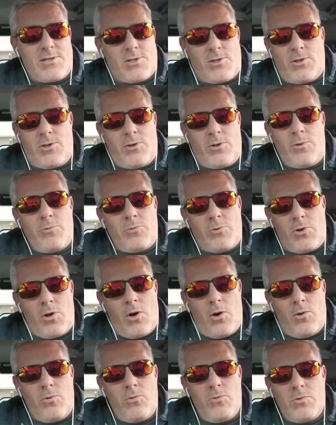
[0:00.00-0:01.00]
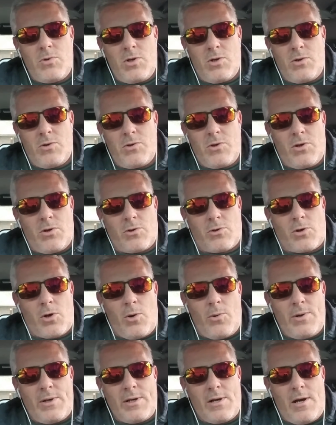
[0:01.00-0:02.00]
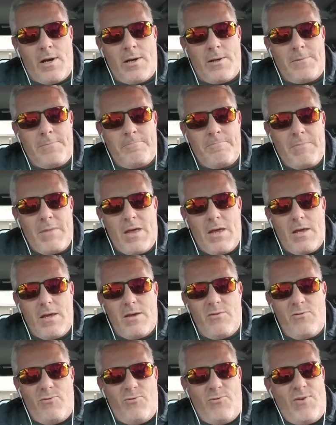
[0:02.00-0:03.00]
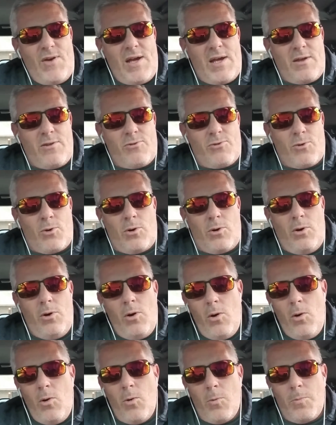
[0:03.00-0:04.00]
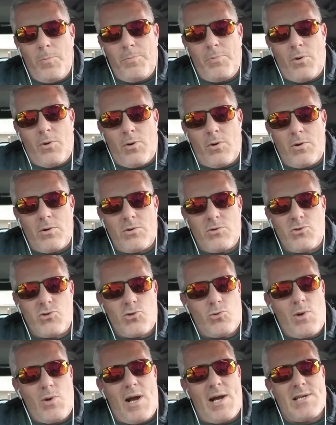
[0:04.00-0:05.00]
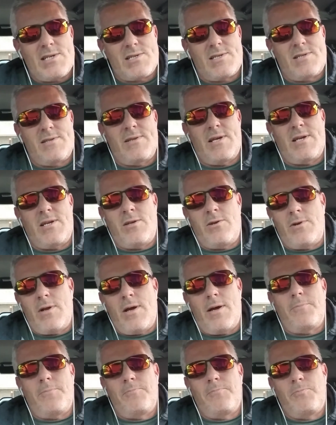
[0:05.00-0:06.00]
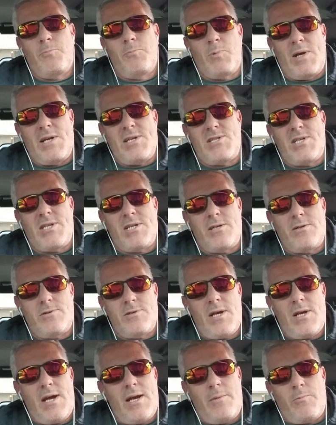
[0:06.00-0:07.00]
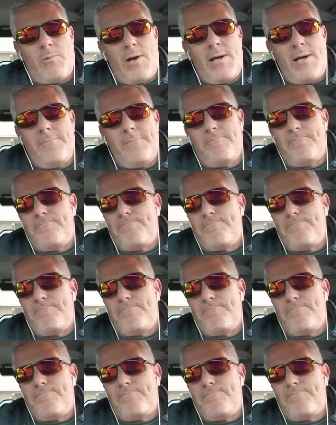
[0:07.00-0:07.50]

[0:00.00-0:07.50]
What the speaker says: so you don't know. You're going on faith or hope or trust that you're not wasting your time, right?